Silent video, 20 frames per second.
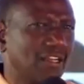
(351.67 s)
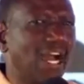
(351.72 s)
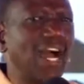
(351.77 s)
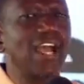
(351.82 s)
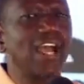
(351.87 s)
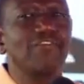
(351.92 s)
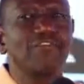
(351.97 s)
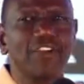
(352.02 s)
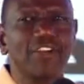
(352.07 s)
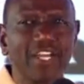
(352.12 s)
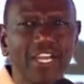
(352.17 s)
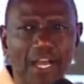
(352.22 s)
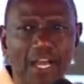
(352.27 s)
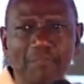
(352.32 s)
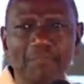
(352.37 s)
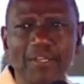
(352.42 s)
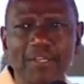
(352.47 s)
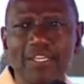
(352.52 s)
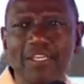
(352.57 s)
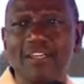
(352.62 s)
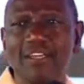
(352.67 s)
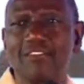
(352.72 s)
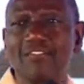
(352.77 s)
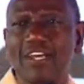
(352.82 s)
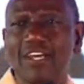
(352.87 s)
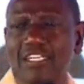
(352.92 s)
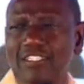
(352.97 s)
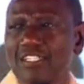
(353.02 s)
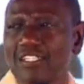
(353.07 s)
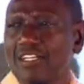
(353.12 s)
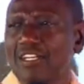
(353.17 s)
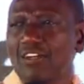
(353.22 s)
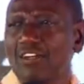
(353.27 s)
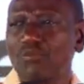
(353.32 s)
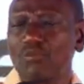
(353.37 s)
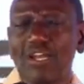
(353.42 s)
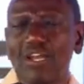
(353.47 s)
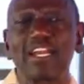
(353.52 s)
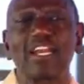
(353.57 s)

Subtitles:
I am very happy that we